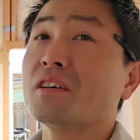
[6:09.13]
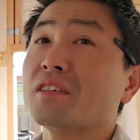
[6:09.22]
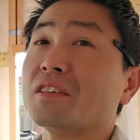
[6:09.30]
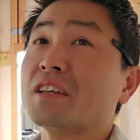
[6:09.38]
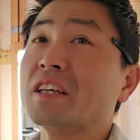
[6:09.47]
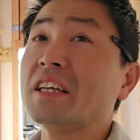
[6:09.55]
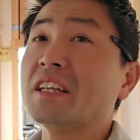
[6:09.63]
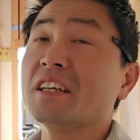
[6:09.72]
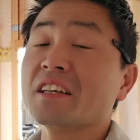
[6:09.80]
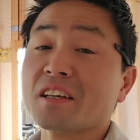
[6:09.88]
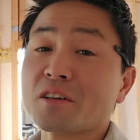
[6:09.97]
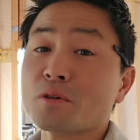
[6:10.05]
on
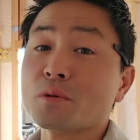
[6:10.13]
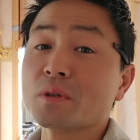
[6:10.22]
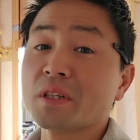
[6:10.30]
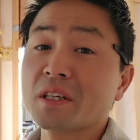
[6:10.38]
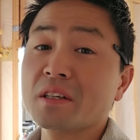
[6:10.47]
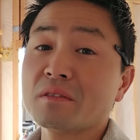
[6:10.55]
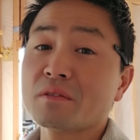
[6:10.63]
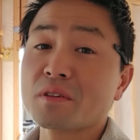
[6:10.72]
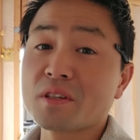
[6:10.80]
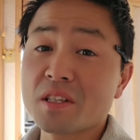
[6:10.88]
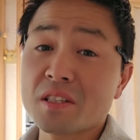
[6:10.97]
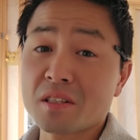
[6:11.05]
heating and cooling
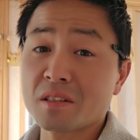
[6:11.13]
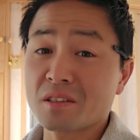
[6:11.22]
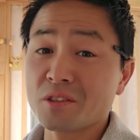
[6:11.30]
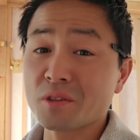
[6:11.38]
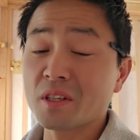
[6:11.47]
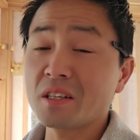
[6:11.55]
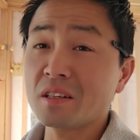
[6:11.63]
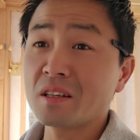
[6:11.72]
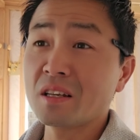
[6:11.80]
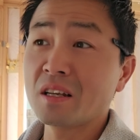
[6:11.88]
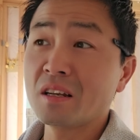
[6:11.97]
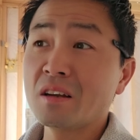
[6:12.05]
for this
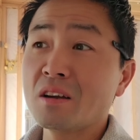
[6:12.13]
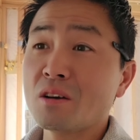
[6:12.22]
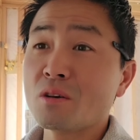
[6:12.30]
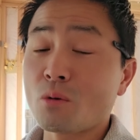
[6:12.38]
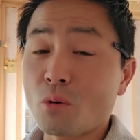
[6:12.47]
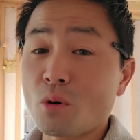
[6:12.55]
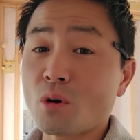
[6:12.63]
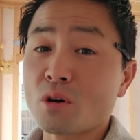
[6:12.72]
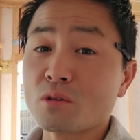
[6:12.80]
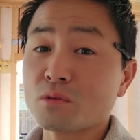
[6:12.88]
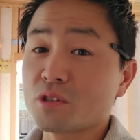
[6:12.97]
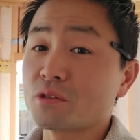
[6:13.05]
unit?
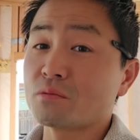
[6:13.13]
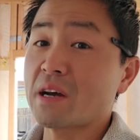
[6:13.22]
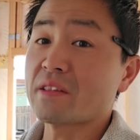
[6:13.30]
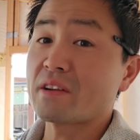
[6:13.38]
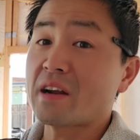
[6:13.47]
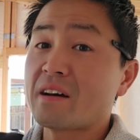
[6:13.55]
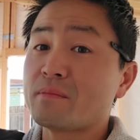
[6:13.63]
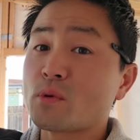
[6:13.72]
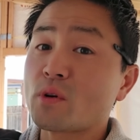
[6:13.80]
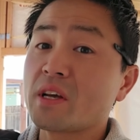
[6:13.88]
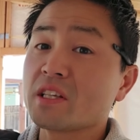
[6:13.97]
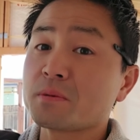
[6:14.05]
Or would you rather
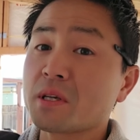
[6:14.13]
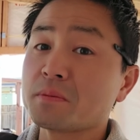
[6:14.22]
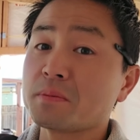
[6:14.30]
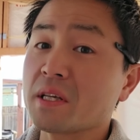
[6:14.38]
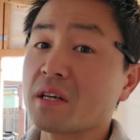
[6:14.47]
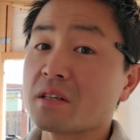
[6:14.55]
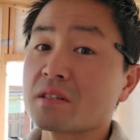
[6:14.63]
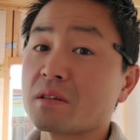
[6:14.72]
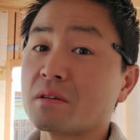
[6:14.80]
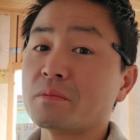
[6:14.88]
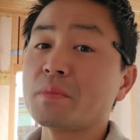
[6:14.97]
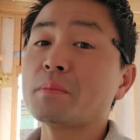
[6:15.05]
have more headspace?
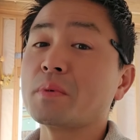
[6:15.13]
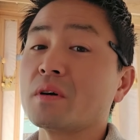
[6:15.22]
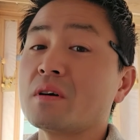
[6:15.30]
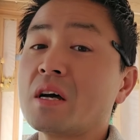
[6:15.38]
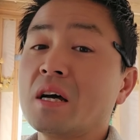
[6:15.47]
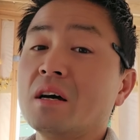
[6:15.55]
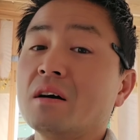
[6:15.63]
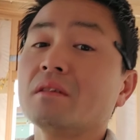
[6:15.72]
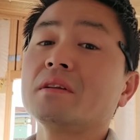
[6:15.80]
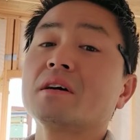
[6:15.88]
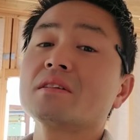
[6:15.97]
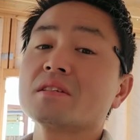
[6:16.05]
Because remember,
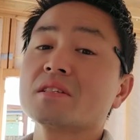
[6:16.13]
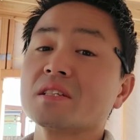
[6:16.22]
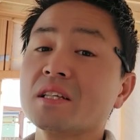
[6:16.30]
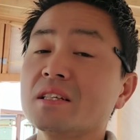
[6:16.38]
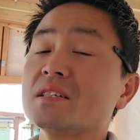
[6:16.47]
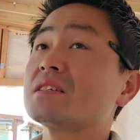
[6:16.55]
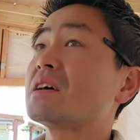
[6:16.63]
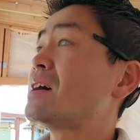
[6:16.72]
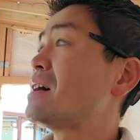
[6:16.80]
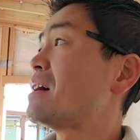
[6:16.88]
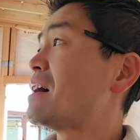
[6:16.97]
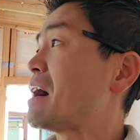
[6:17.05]
a lot of the cities
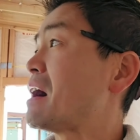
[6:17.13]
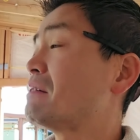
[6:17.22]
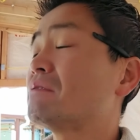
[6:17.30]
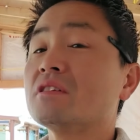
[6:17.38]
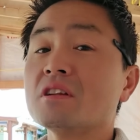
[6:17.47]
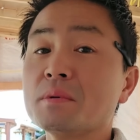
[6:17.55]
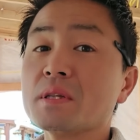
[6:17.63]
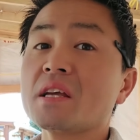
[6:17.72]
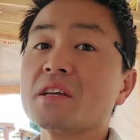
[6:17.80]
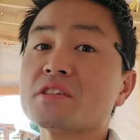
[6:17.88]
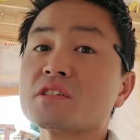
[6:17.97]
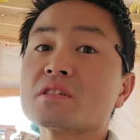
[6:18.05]
have
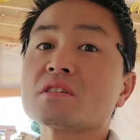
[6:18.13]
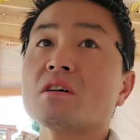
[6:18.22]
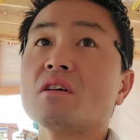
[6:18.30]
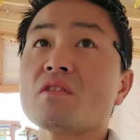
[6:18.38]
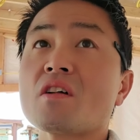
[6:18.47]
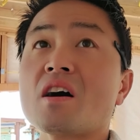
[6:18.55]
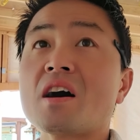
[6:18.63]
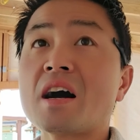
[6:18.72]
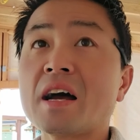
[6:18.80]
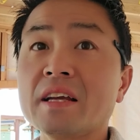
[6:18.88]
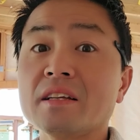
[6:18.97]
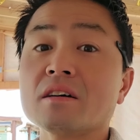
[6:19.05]
limitations on the
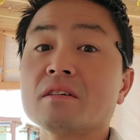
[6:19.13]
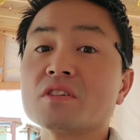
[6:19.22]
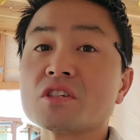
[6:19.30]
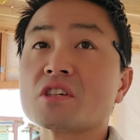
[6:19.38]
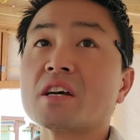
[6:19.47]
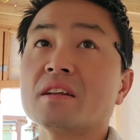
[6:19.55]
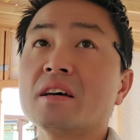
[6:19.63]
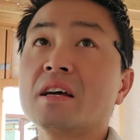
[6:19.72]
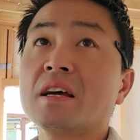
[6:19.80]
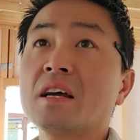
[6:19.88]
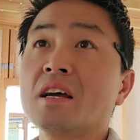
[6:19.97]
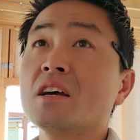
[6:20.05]
height of the
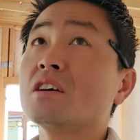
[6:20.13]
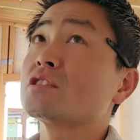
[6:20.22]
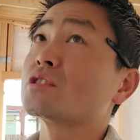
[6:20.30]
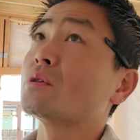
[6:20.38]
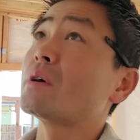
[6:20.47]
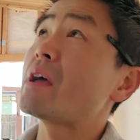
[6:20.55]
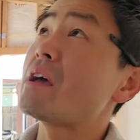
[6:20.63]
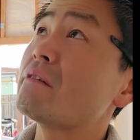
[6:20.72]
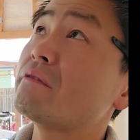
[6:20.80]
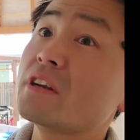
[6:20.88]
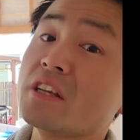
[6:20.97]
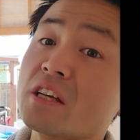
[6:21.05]
shed. So
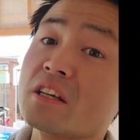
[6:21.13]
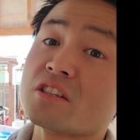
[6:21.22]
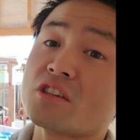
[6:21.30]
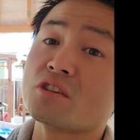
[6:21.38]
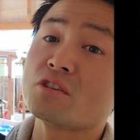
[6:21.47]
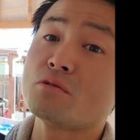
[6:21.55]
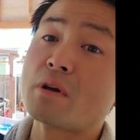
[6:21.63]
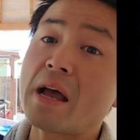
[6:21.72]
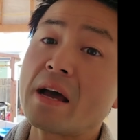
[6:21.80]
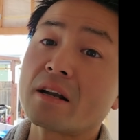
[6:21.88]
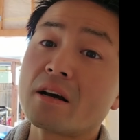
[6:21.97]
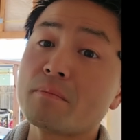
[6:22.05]
every inch
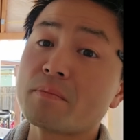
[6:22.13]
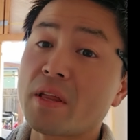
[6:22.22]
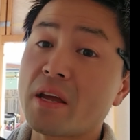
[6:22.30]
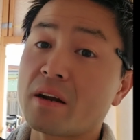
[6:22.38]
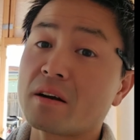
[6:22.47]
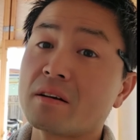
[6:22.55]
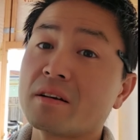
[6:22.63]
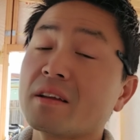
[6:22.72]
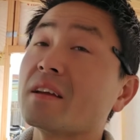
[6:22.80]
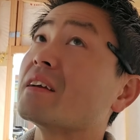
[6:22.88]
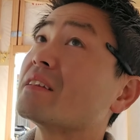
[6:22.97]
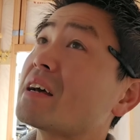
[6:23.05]
you add up there
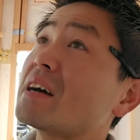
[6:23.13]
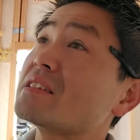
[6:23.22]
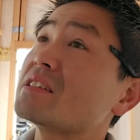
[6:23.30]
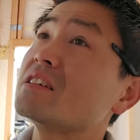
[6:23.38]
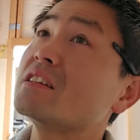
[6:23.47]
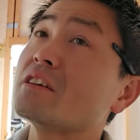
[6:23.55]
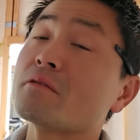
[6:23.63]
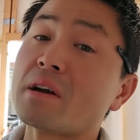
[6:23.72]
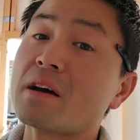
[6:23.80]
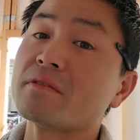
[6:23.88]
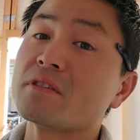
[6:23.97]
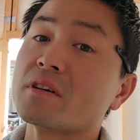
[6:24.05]
in that
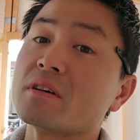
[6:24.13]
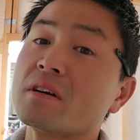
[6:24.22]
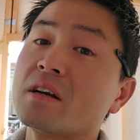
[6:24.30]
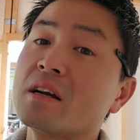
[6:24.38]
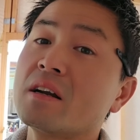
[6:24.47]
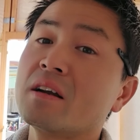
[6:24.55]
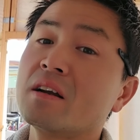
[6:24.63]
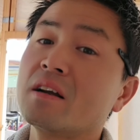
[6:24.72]
ceiling rafter,